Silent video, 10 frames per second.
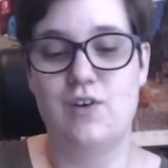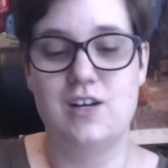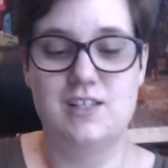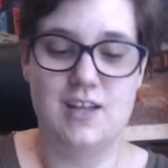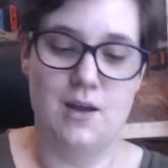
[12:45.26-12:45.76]

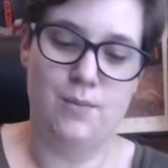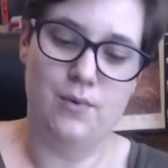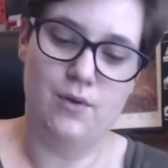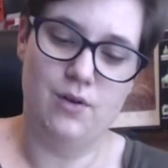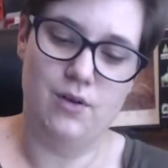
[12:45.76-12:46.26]

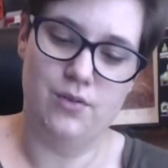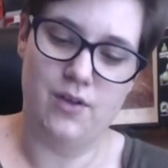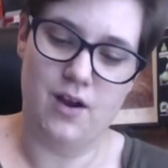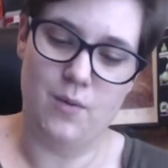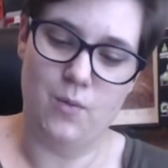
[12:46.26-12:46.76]
example,
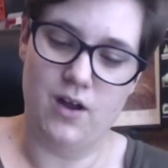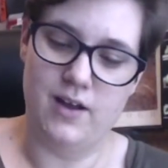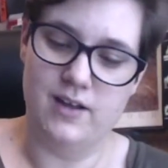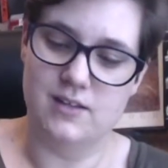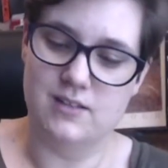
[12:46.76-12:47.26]
there
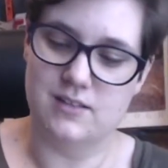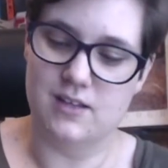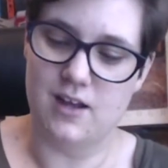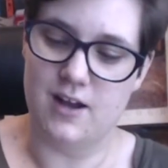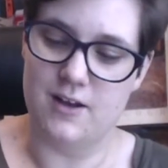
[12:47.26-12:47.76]
was
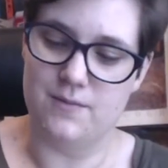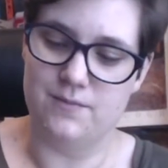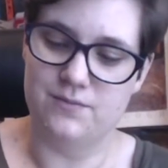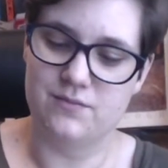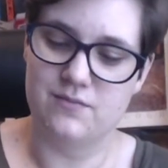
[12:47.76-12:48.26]

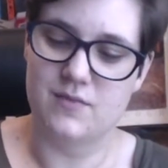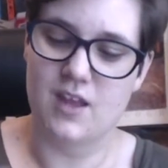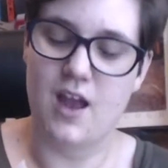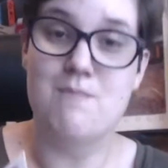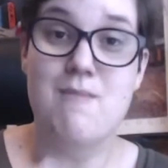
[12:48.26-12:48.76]

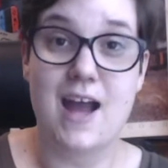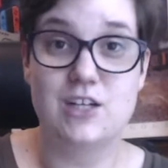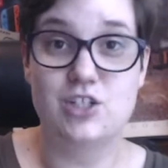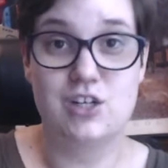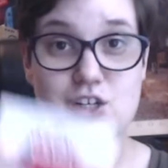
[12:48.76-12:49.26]
a
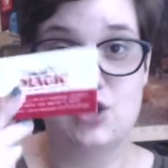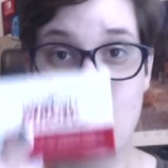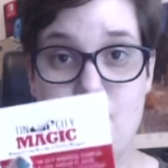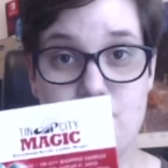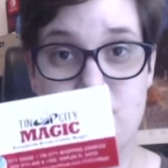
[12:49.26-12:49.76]
magic
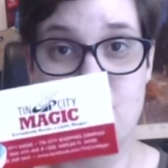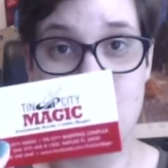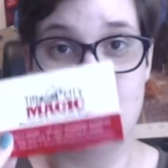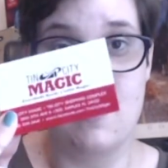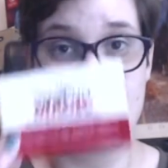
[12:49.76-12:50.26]
shop that I
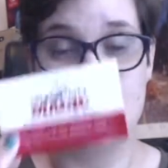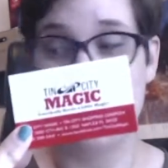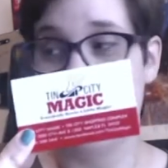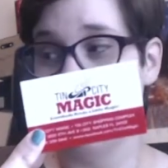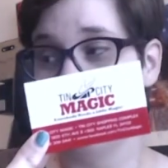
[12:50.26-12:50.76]
got a
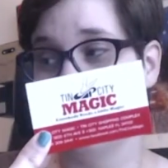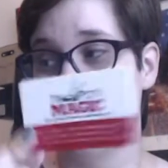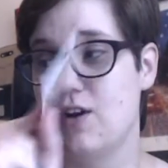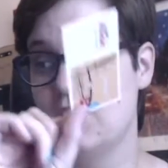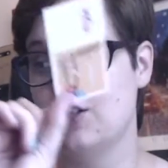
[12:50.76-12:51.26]
card for,
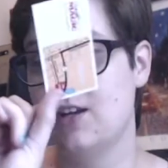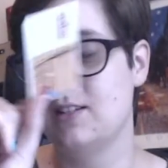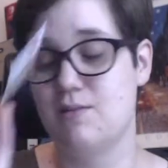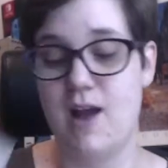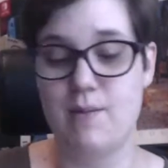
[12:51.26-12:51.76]
and actually has
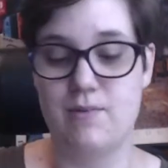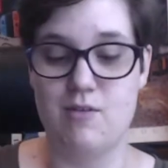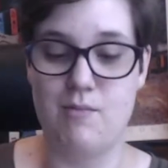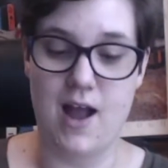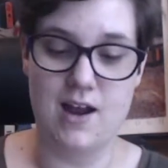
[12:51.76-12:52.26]
the map on the
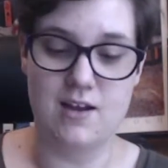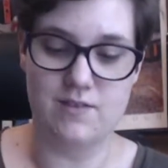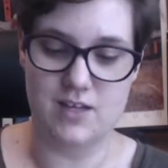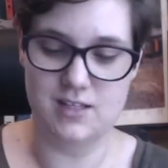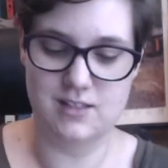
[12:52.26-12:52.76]
back of
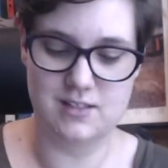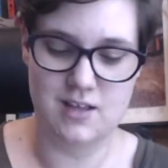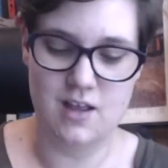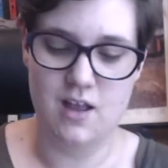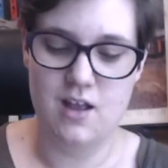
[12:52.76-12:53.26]
it.
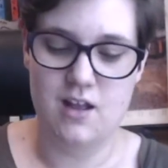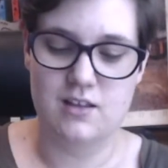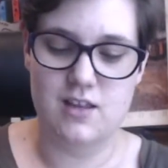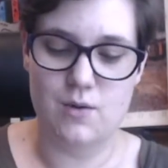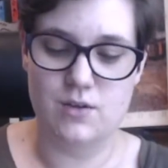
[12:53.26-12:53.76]

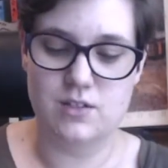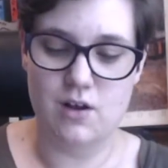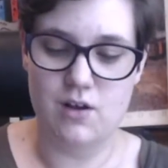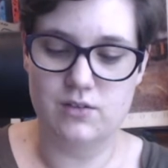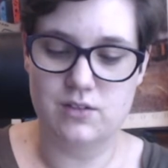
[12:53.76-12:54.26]
There was
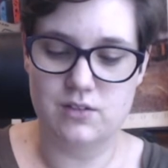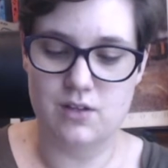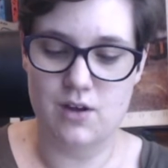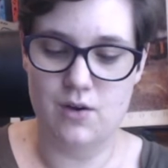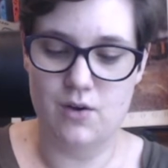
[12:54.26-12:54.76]

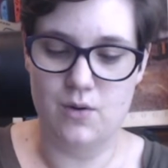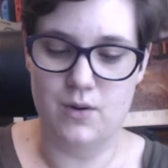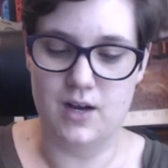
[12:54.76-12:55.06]
also